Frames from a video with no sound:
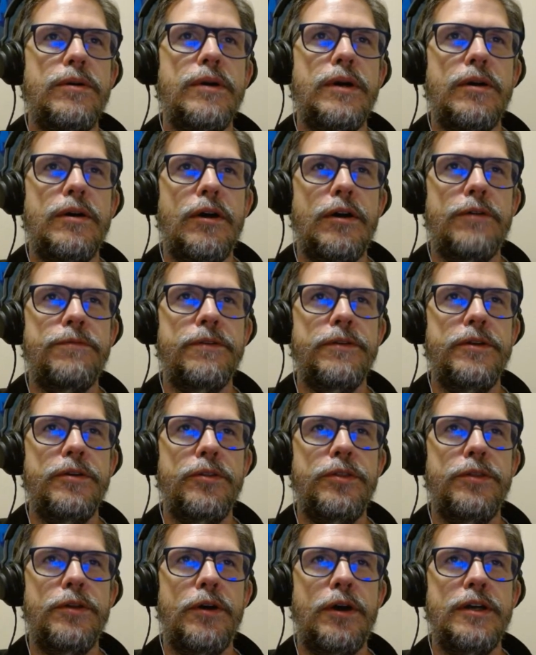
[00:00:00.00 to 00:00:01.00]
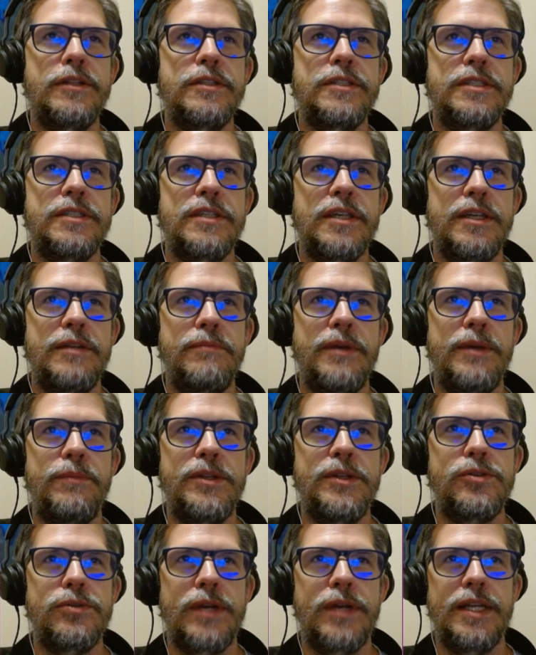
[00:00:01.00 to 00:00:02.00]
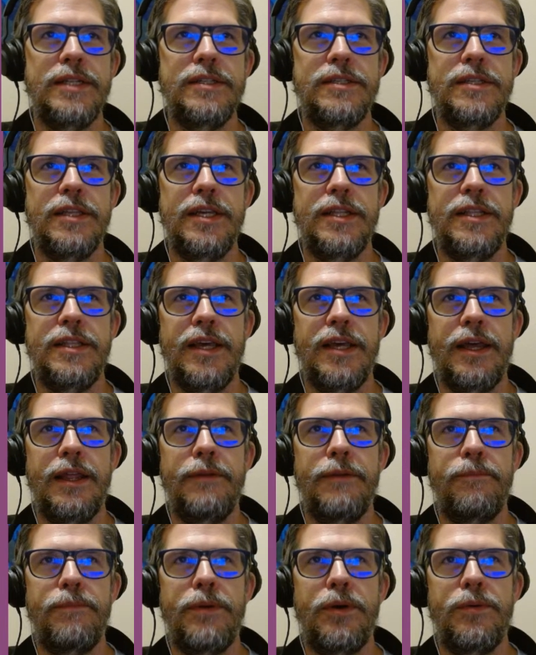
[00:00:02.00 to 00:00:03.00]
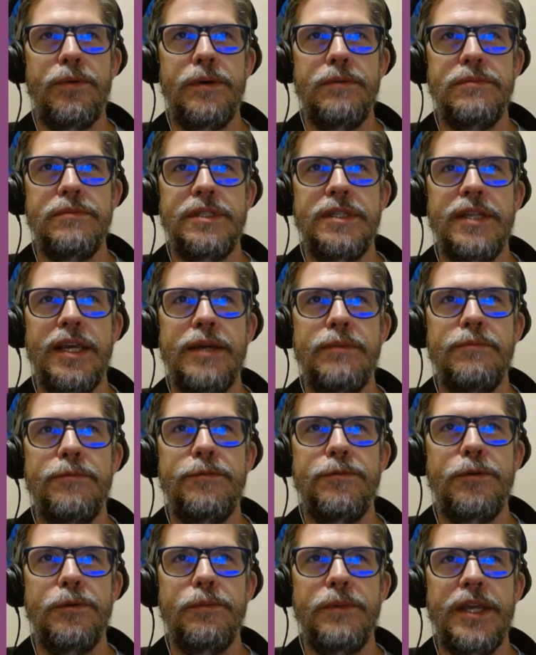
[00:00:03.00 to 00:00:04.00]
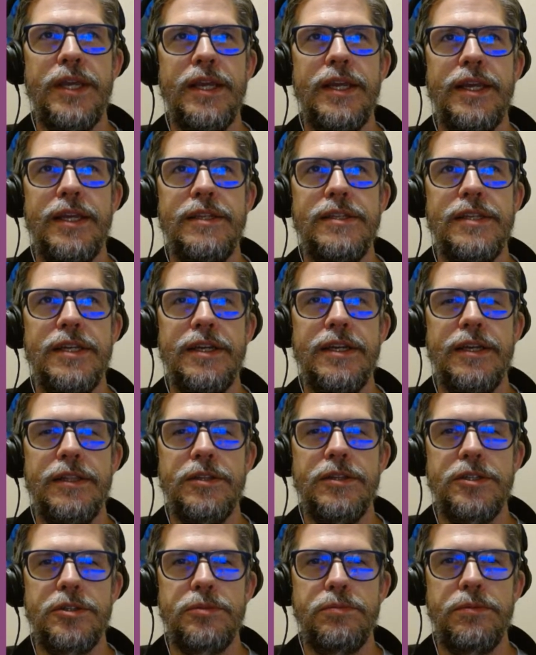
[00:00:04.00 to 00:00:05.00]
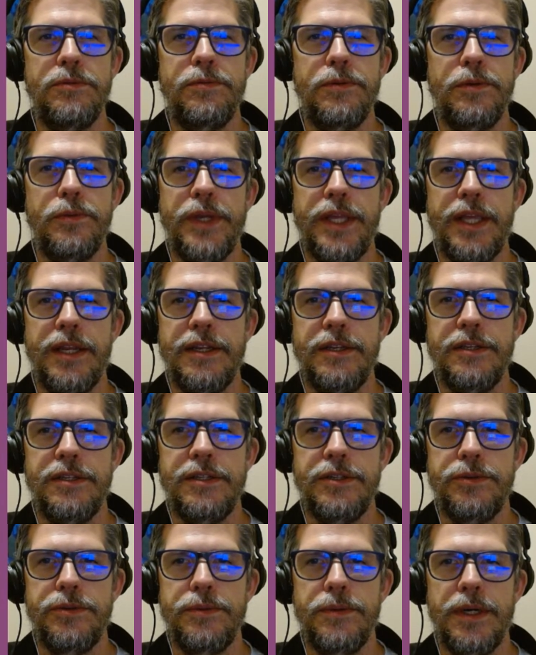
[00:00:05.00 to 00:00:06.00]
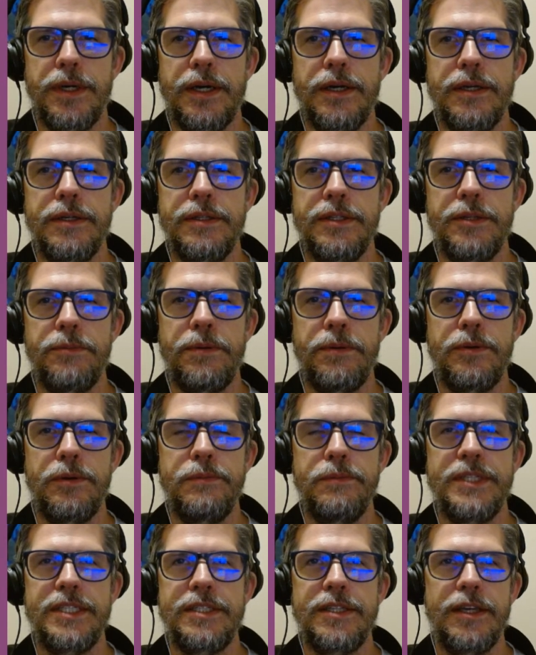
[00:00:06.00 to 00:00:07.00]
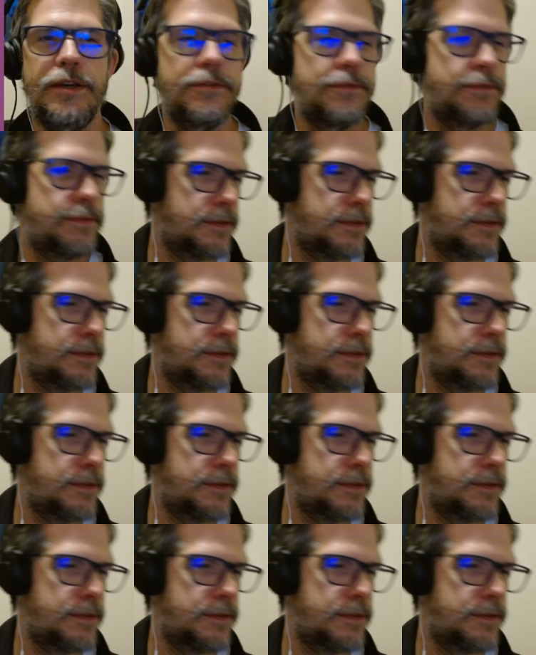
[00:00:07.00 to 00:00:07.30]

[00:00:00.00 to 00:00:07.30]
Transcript: offer your thoughts and maybe translate that poem's name for me into English before we get into the poem itself.